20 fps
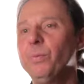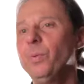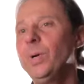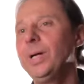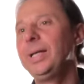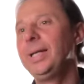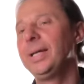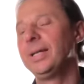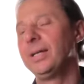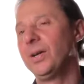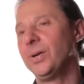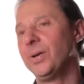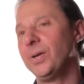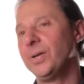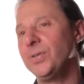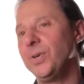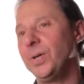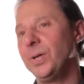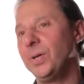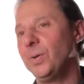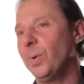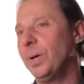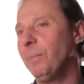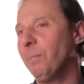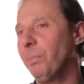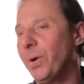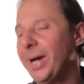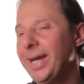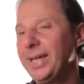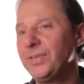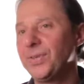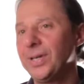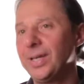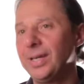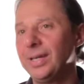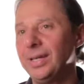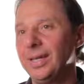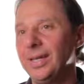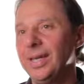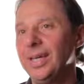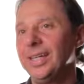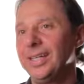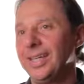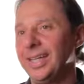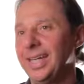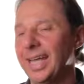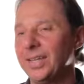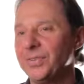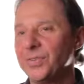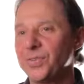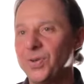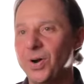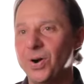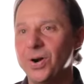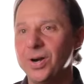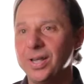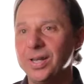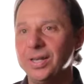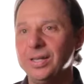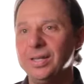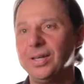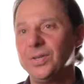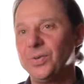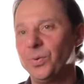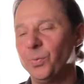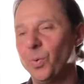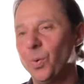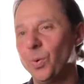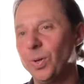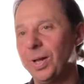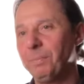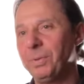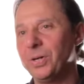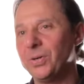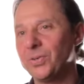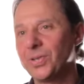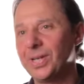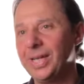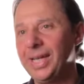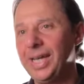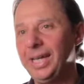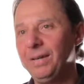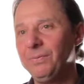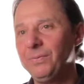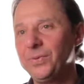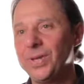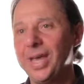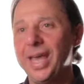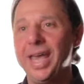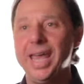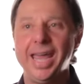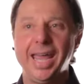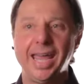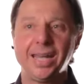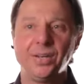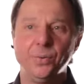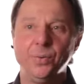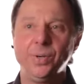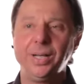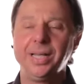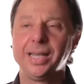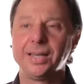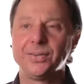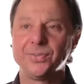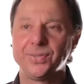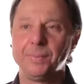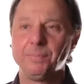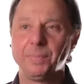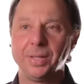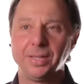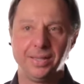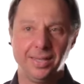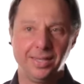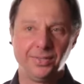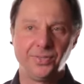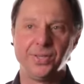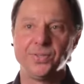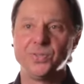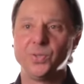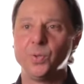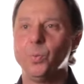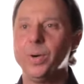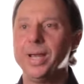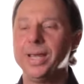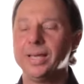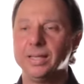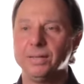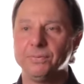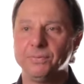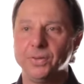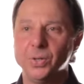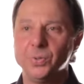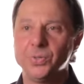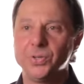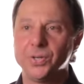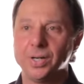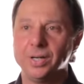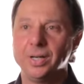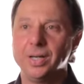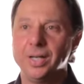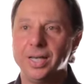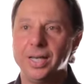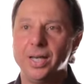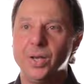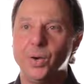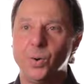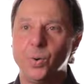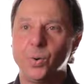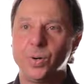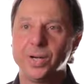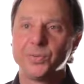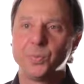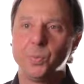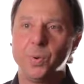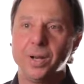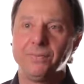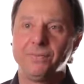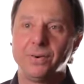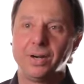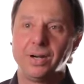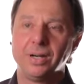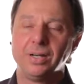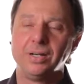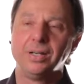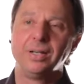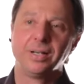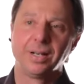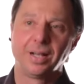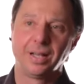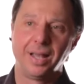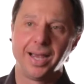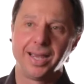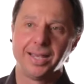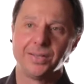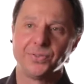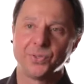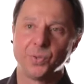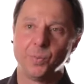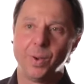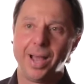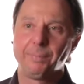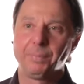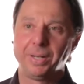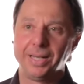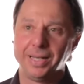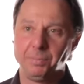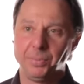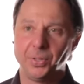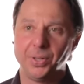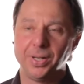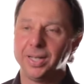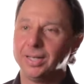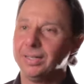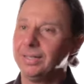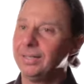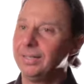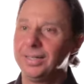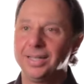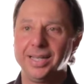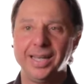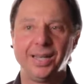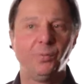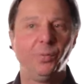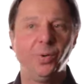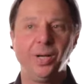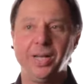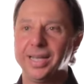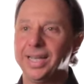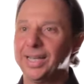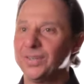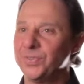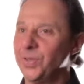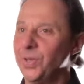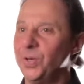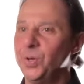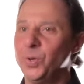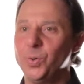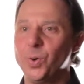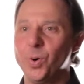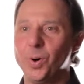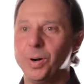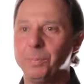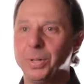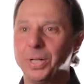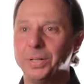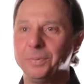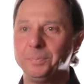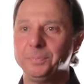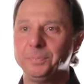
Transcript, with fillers: really encourage you to embrace it, to get started, to roll up your sleeves, and to really accept that this is the way of the future. Or as one of our clients so aptly put it, it really is the new normal.